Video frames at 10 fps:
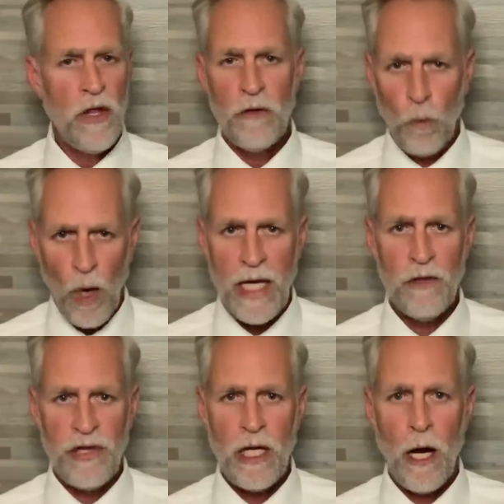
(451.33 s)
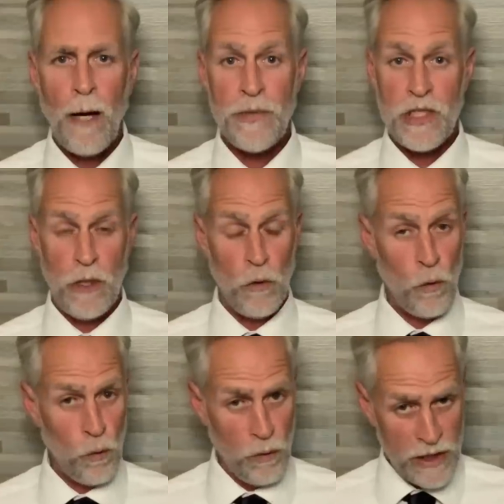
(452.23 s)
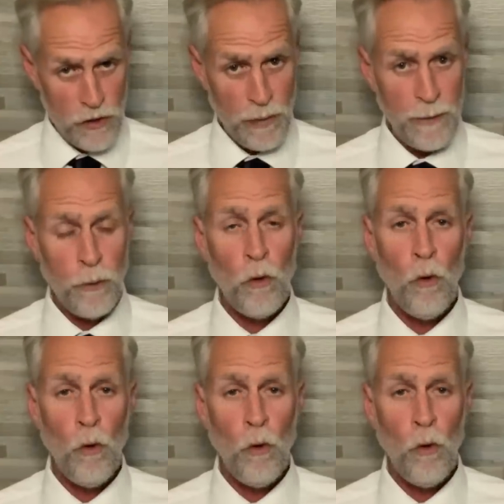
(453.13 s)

Quite the opposite Rich people